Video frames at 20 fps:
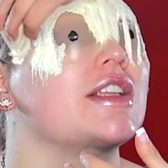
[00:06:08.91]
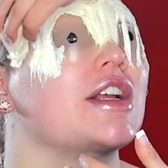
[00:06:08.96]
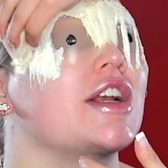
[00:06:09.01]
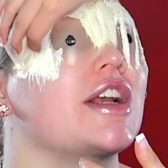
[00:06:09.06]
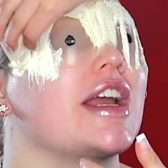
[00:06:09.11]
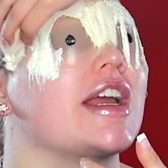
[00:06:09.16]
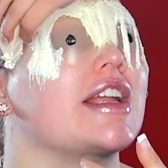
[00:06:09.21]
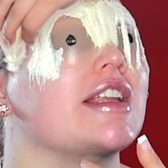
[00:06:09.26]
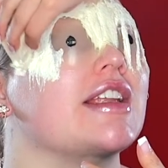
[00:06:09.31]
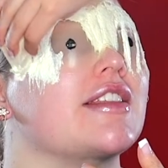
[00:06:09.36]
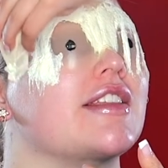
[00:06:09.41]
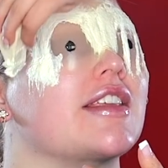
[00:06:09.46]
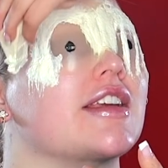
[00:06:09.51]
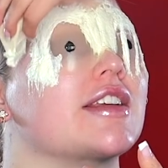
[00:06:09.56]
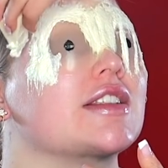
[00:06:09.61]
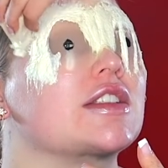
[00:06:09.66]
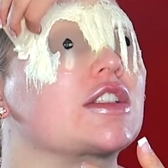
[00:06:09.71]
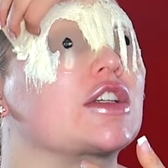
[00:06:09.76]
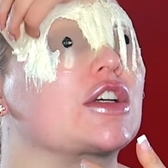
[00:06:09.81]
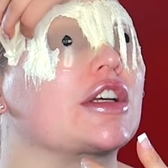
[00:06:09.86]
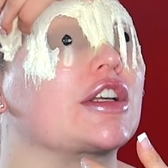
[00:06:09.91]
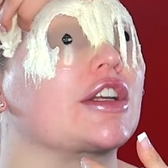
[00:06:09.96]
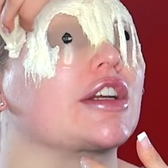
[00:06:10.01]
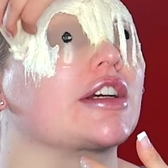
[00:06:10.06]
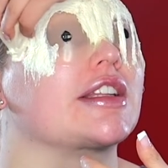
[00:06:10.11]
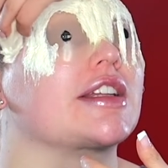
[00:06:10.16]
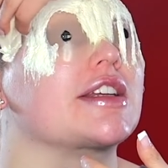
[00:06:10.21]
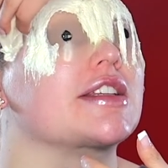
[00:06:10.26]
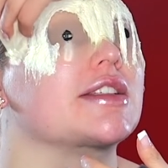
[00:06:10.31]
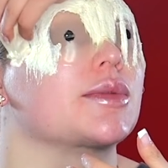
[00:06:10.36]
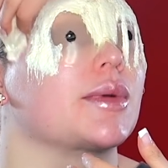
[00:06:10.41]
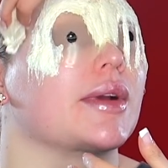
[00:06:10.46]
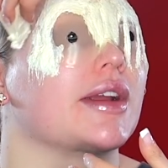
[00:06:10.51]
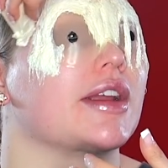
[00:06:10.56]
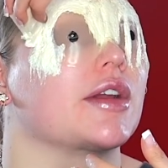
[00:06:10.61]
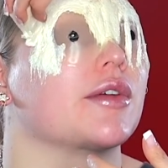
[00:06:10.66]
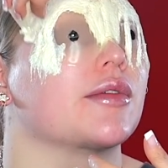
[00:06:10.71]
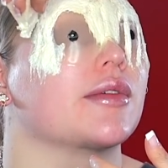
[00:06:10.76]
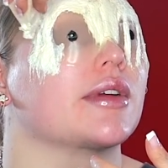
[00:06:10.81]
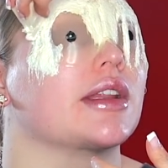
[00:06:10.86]
there anything still on your list where
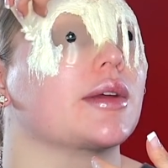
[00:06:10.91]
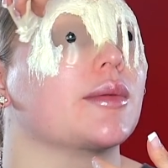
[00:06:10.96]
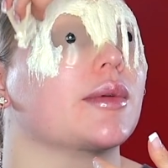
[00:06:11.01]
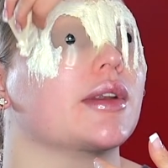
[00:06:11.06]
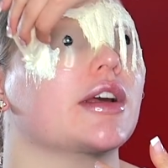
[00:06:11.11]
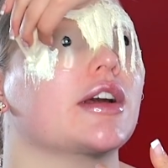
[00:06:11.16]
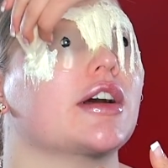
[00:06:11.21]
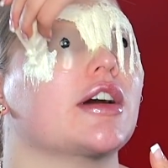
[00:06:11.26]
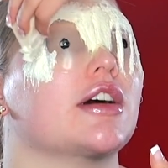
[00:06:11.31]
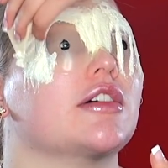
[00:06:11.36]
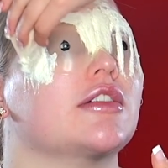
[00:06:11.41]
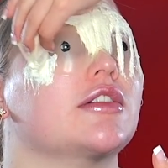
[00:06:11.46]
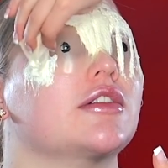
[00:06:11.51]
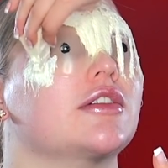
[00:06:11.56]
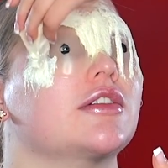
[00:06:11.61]
you really want to go?